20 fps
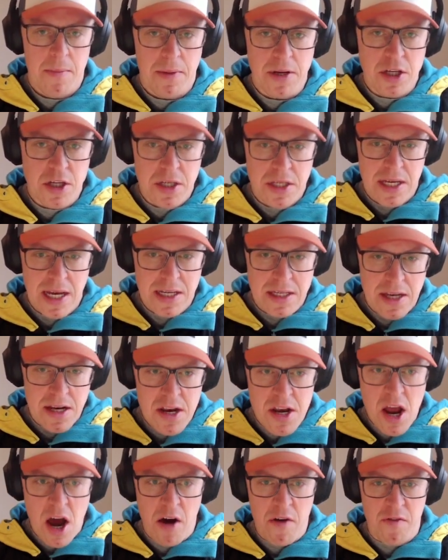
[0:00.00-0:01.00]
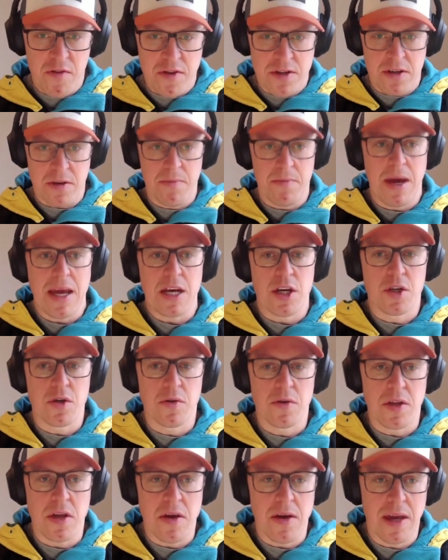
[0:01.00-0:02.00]
but it just has enough to make
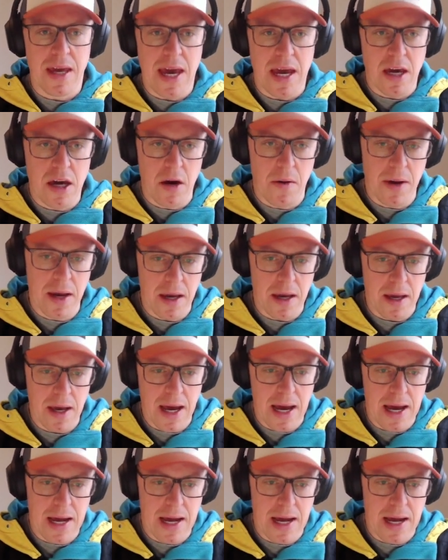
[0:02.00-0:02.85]
sure that you can get going.